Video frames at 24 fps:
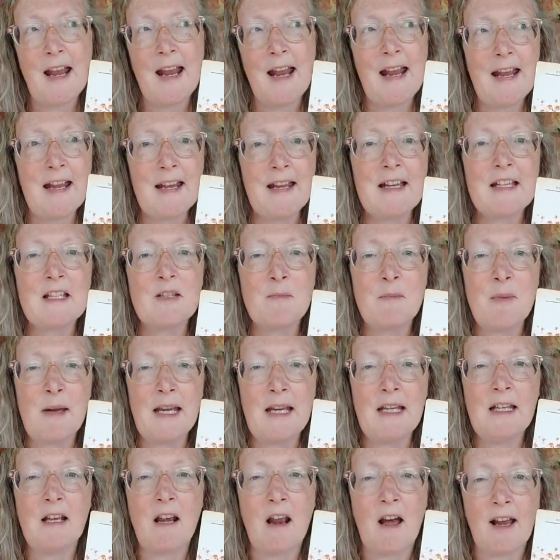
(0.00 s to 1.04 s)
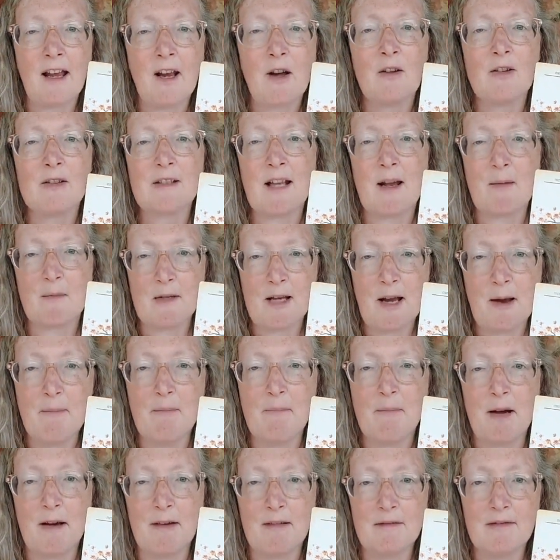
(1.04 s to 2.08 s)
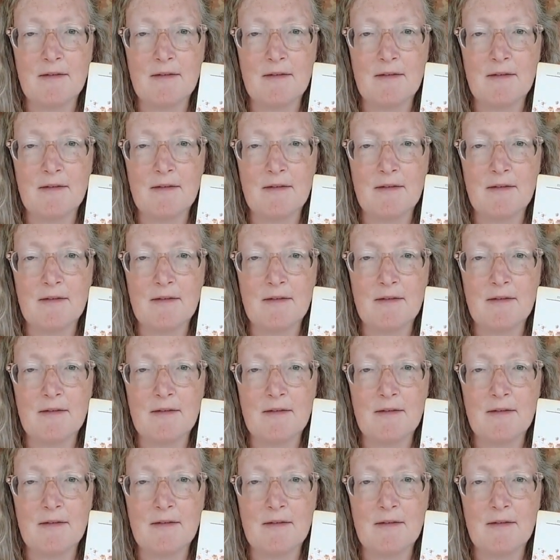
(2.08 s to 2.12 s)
It has been like September.